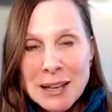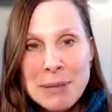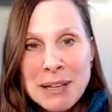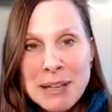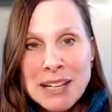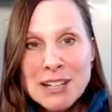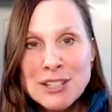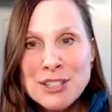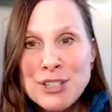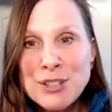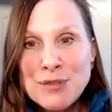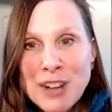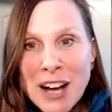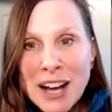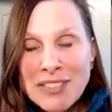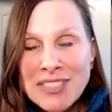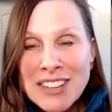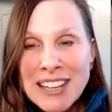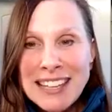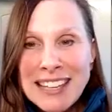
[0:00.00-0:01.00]
because you've
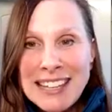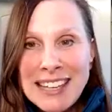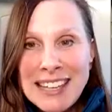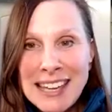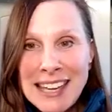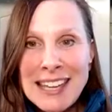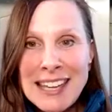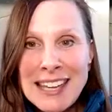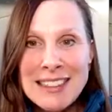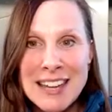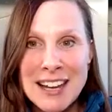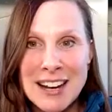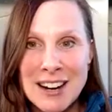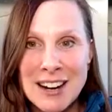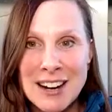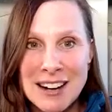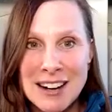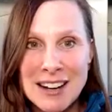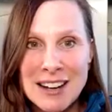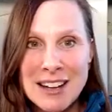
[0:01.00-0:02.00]
got the ghee
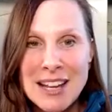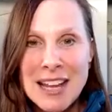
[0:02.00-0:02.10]
there.